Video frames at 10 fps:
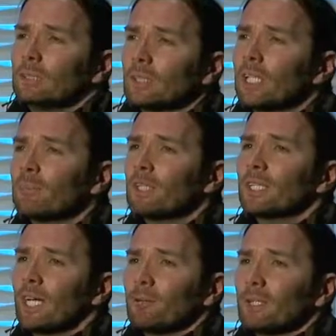
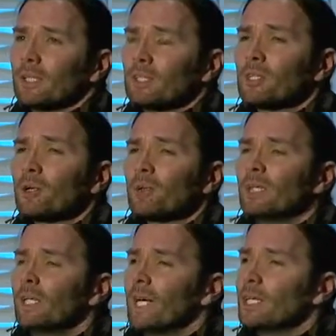communicate with. So
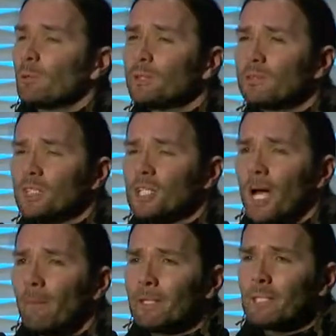in the world of the
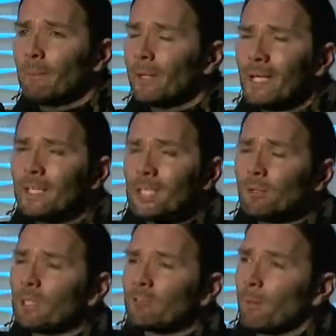shamans, the plant has
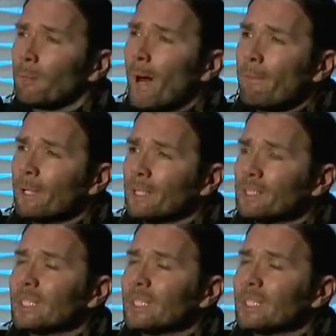3 different properties.